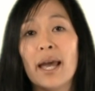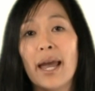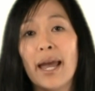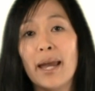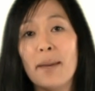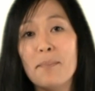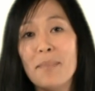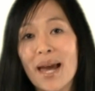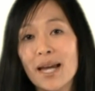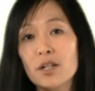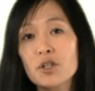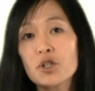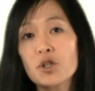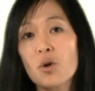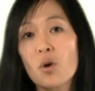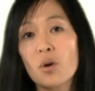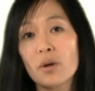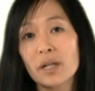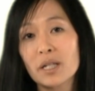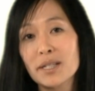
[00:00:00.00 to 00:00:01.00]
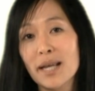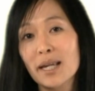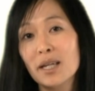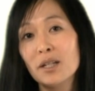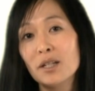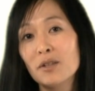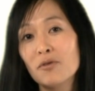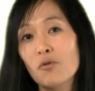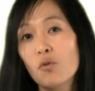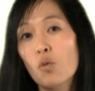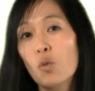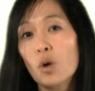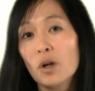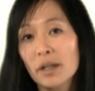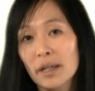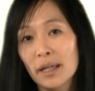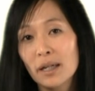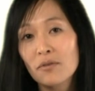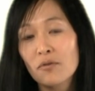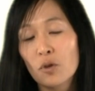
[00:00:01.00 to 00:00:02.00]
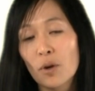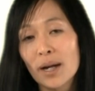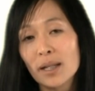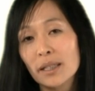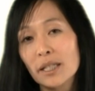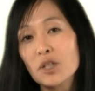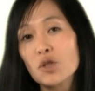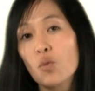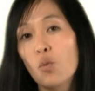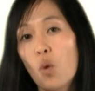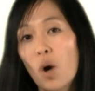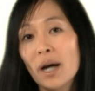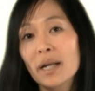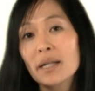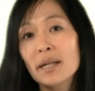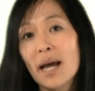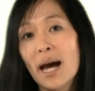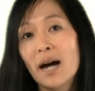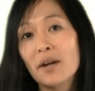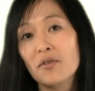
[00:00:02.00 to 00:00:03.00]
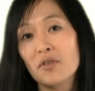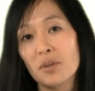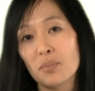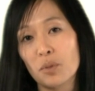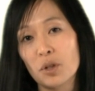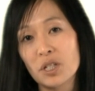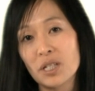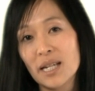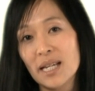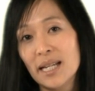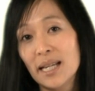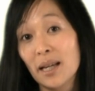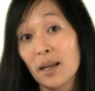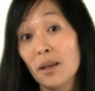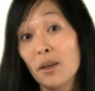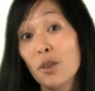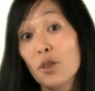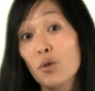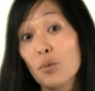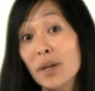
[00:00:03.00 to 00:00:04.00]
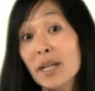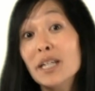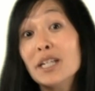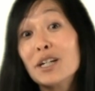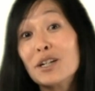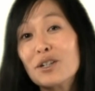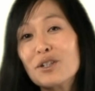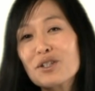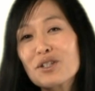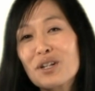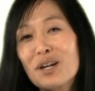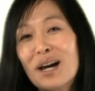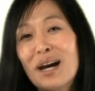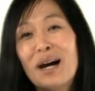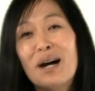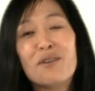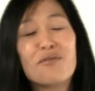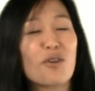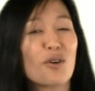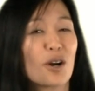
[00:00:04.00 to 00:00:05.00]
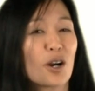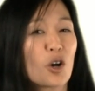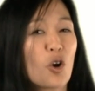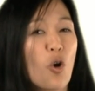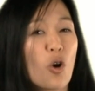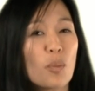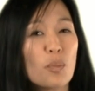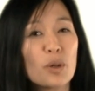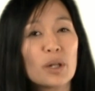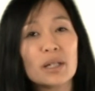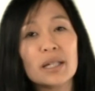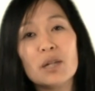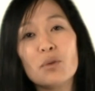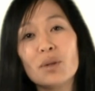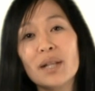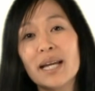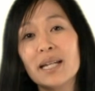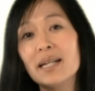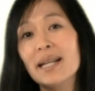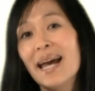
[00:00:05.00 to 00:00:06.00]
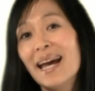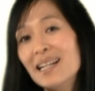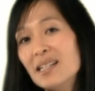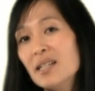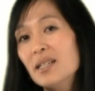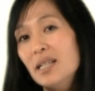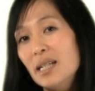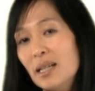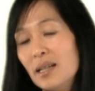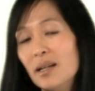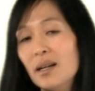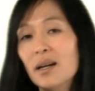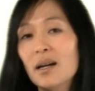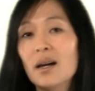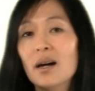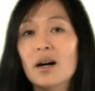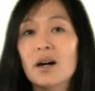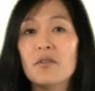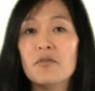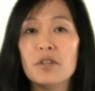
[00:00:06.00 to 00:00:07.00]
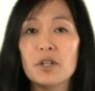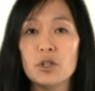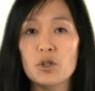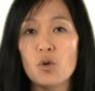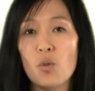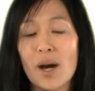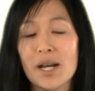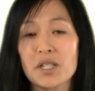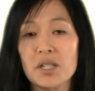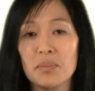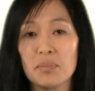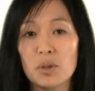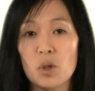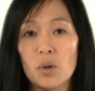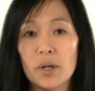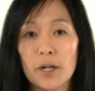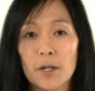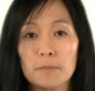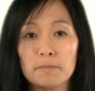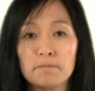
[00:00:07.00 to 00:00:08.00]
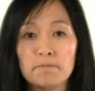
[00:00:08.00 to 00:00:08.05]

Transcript: a manager or executive working for at least 1 out of the preceding 3 years for a corporately related entity of the U.S. employer.